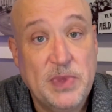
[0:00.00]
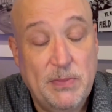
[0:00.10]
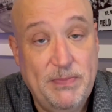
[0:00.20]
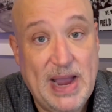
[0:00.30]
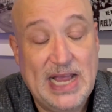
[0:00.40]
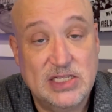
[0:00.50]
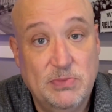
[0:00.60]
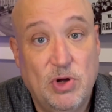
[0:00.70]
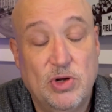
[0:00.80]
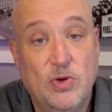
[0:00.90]

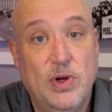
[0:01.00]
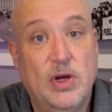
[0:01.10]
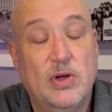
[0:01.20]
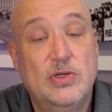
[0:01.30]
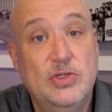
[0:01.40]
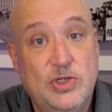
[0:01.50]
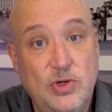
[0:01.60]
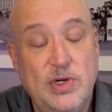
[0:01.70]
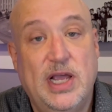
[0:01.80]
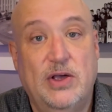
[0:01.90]
basketball career
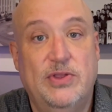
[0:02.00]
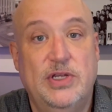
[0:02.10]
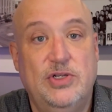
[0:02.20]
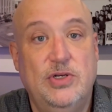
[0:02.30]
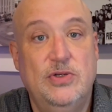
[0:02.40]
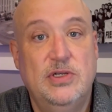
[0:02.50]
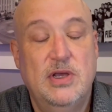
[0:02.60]
due to health issues